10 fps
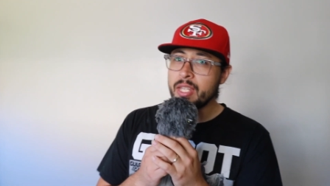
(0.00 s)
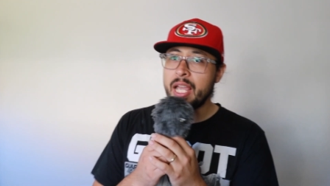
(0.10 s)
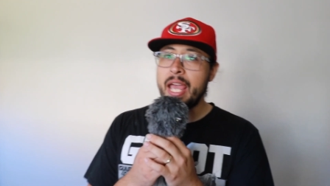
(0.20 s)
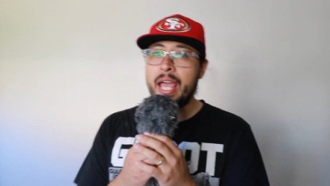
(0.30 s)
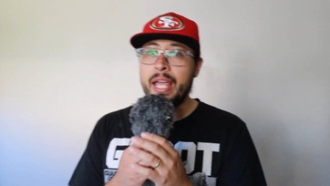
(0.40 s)

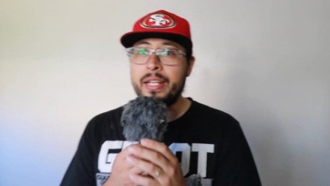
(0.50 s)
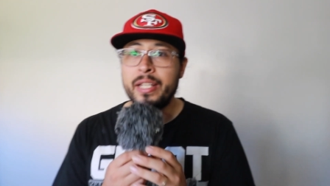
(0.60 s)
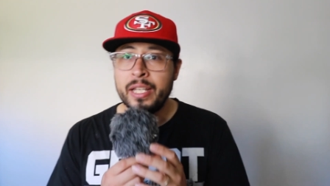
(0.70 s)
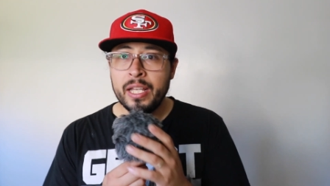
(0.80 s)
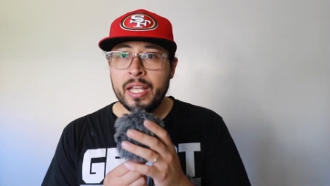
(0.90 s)
And
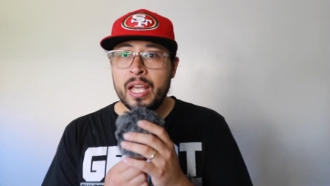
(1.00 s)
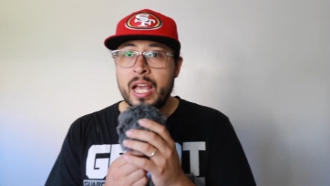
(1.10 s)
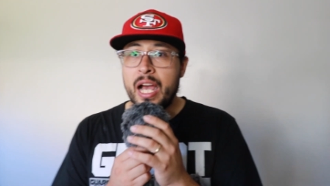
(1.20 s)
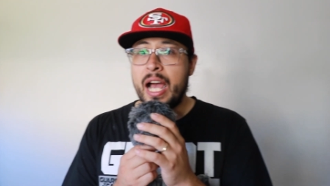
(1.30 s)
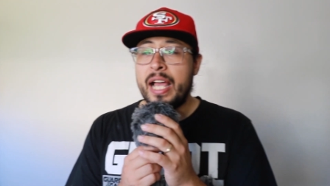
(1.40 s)

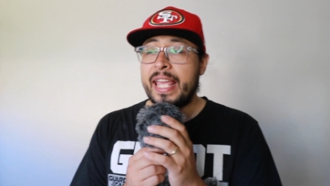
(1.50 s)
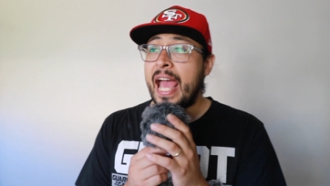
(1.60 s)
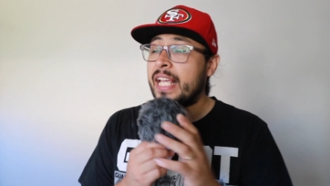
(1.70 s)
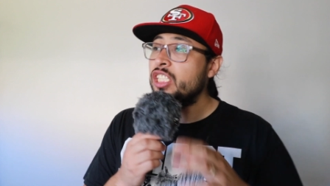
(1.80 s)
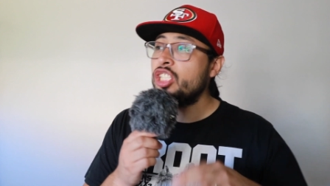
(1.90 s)

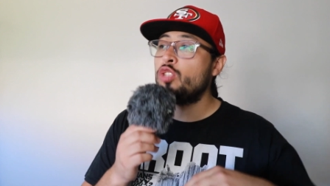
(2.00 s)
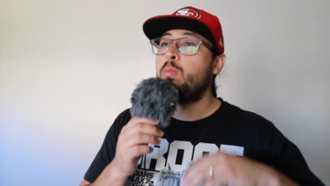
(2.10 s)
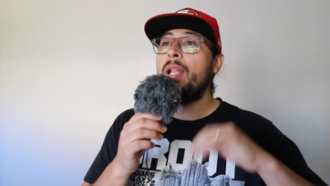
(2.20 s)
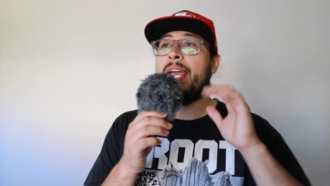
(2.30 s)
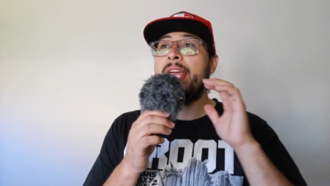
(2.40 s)
yeah, he's just
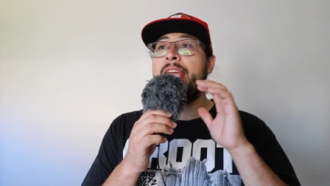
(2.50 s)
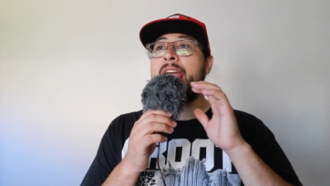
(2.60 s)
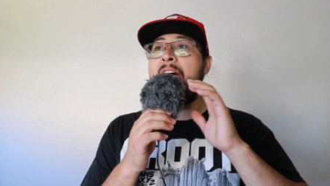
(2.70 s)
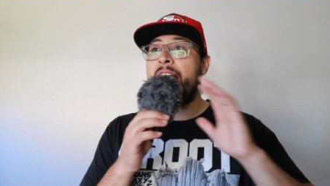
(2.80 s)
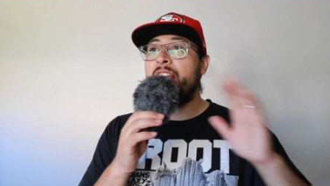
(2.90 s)
playing
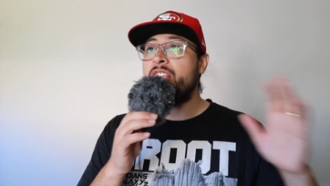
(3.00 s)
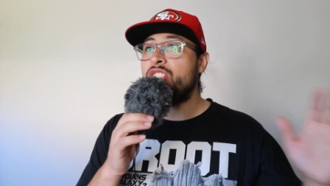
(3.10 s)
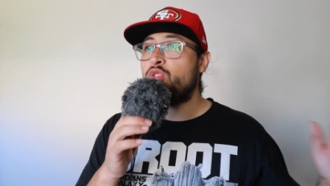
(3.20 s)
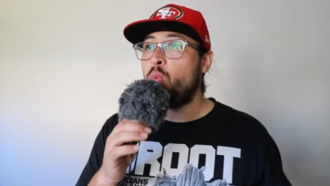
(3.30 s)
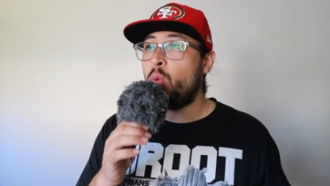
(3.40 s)
out of
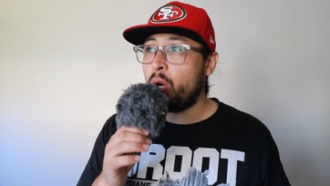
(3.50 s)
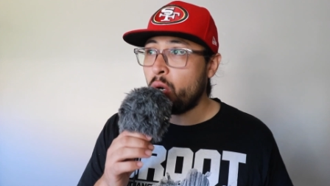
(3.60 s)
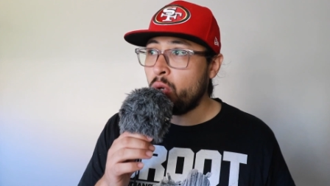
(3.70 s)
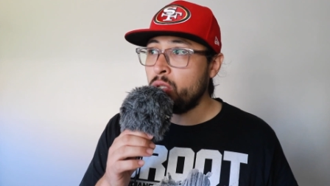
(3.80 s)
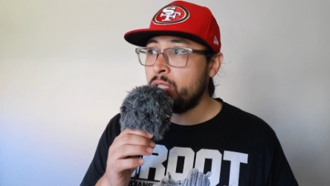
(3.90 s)
this
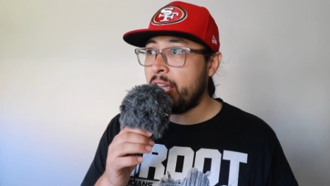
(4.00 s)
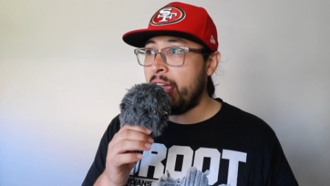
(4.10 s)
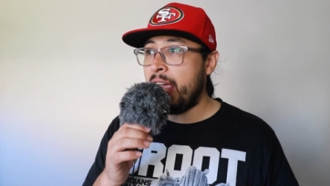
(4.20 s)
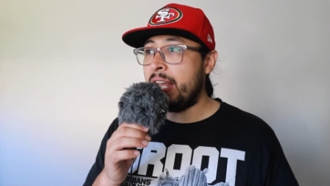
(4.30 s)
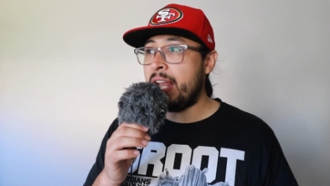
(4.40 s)
world.
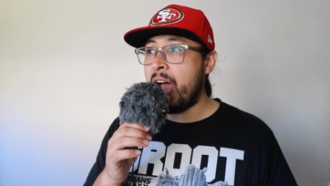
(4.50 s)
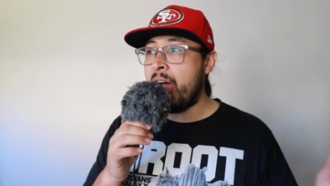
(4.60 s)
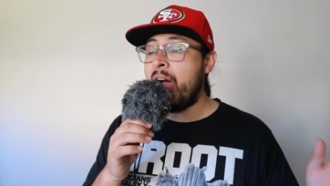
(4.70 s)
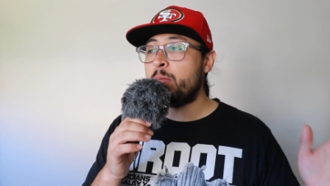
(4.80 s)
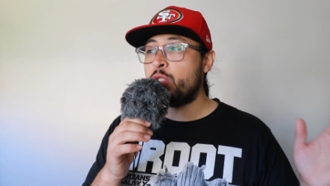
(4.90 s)
And
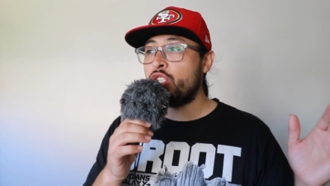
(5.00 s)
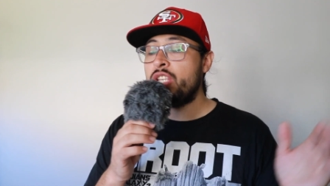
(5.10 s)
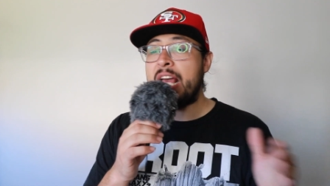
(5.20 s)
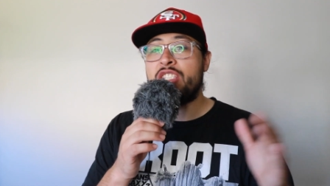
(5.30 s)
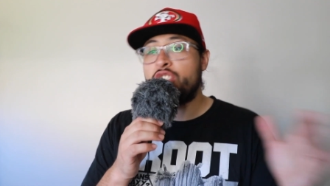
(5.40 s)
I'm sure
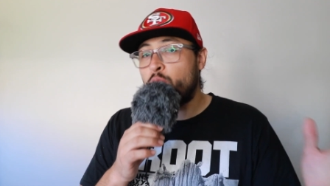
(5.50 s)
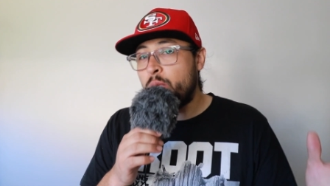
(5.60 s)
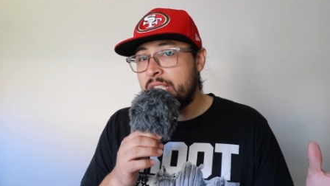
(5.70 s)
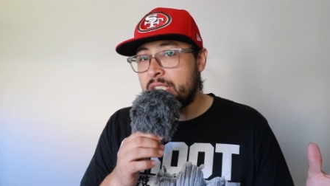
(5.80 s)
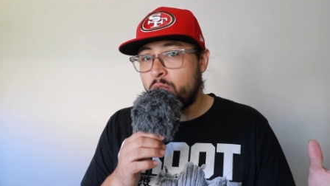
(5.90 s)
that's the
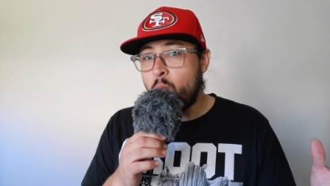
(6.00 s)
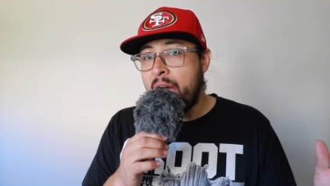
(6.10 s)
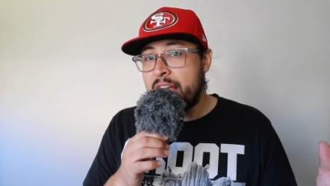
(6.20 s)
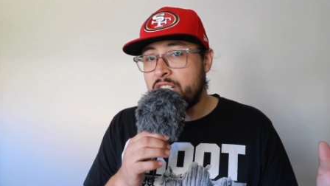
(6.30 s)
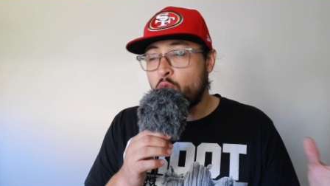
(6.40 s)
reason
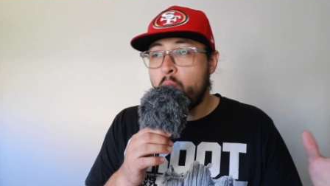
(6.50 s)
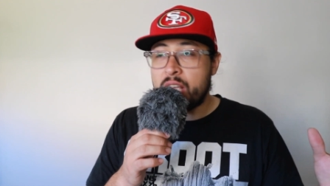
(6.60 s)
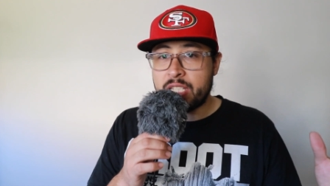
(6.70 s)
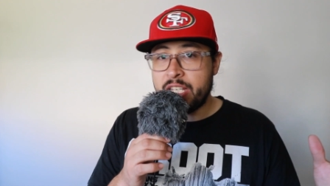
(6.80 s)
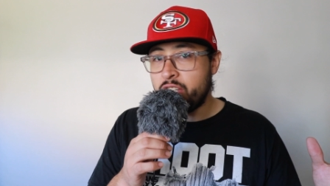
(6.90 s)
why
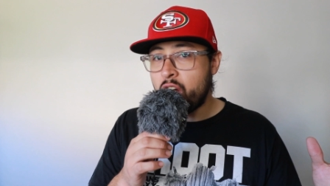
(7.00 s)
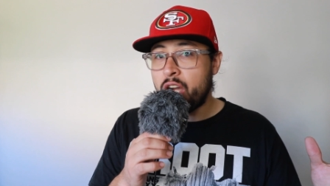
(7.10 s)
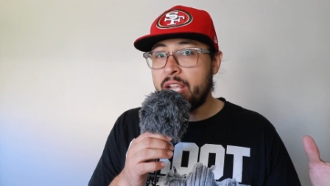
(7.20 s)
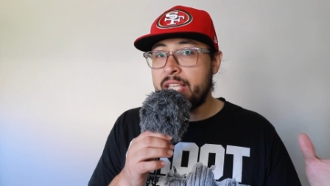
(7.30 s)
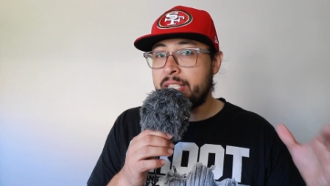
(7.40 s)
Jaquaski
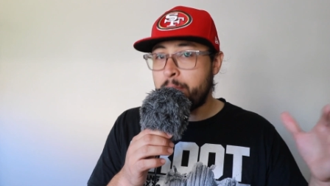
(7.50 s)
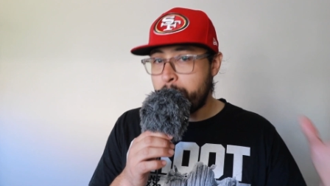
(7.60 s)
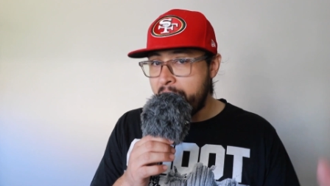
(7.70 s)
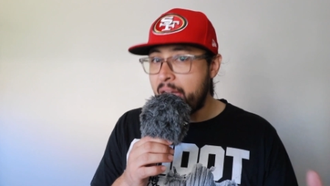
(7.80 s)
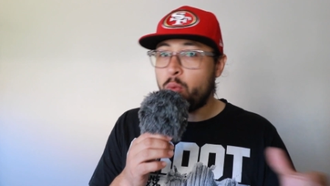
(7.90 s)
Tart isn't
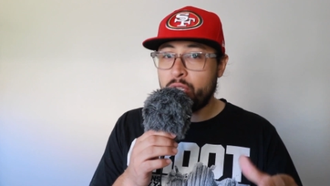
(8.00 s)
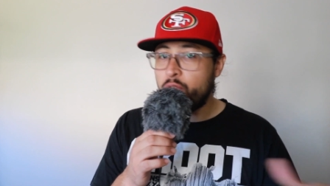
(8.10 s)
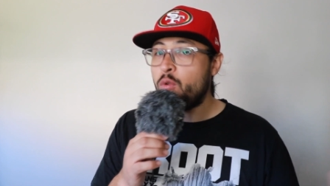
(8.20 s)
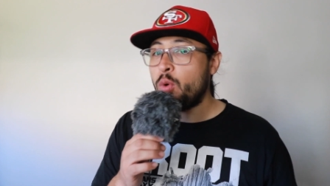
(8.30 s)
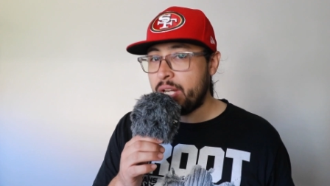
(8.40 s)
back with the
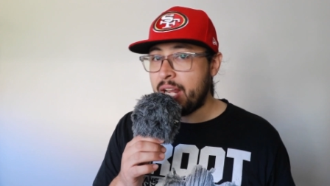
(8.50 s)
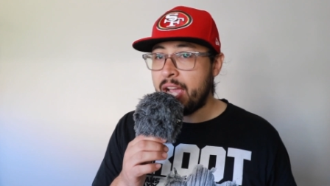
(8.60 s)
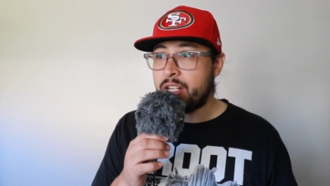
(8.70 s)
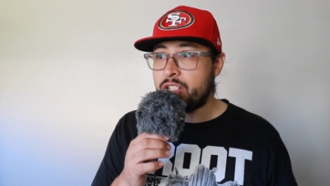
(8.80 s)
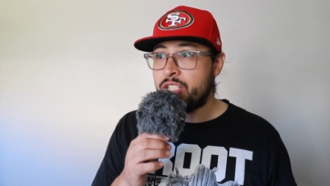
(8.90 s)

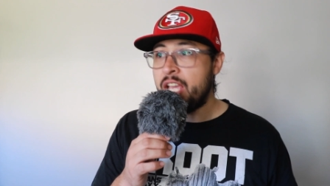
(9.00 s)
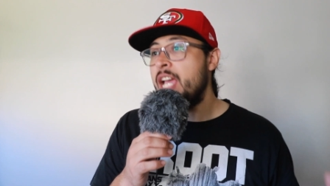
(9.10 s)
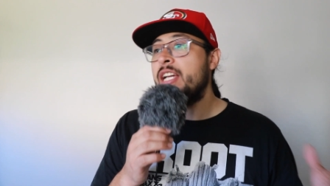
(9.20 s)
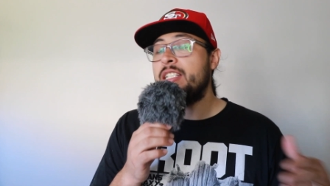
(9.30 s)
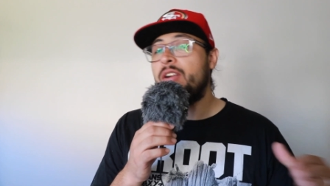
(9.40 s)
49ers
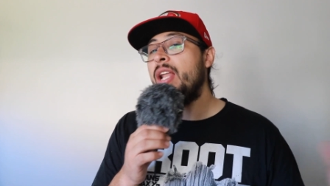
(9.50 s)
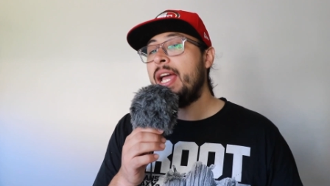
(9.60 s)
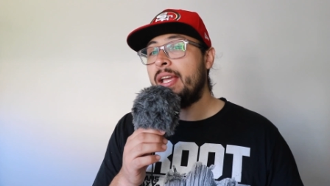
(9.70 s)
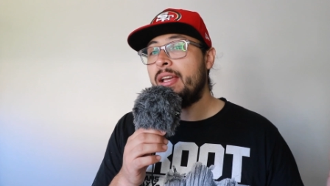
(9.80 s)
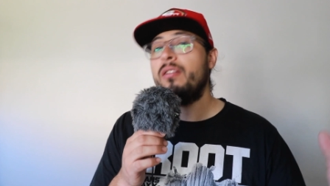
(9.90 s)
because they're
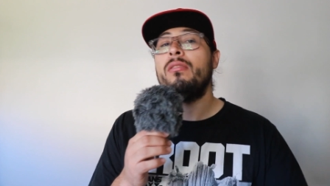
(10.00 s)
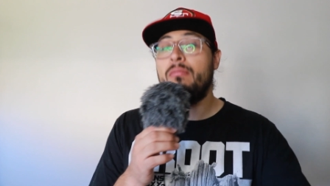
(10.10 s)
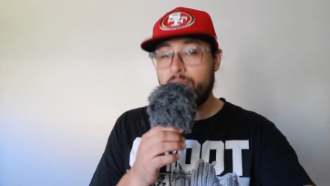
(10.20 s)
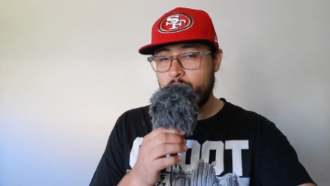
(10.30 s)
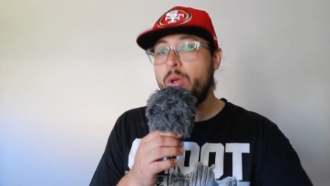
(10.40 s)
like,
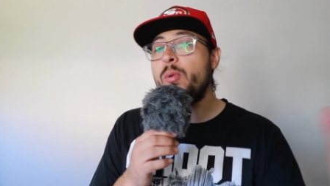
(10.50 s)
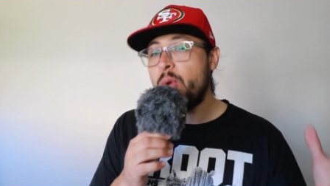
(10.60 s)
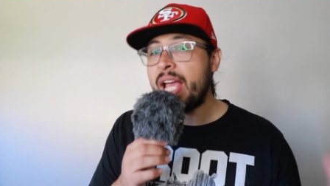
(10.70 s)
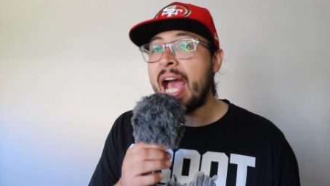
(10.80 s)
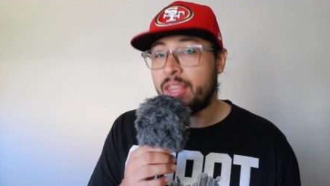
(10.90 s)

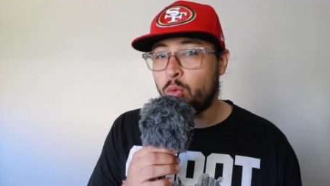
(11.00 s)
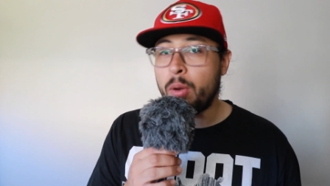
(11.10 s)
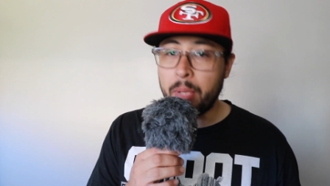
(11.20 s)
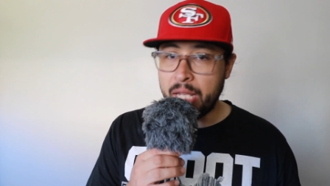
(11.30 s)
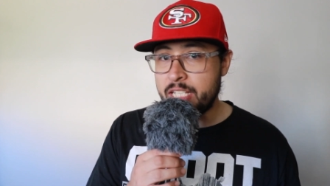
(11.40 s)
we got the
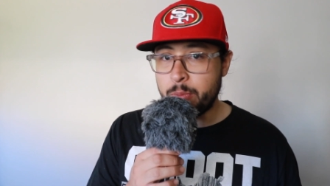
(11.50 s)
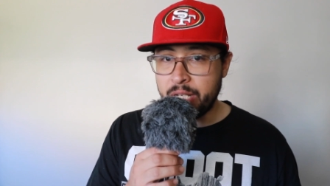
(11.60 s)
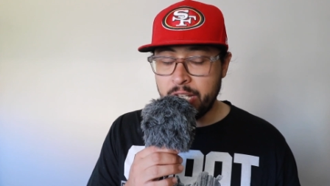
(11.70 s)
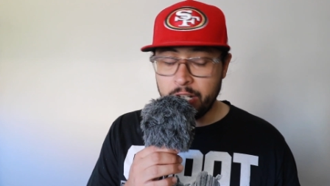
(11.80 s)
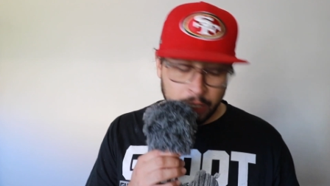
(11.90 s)

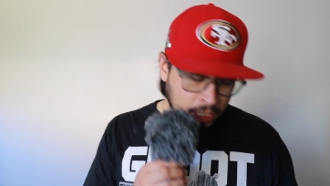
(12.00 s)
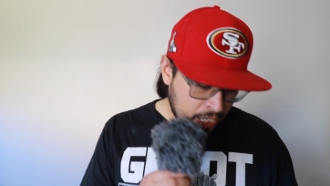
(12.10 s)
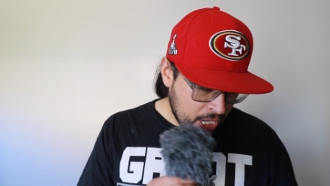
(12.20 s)
replacement here.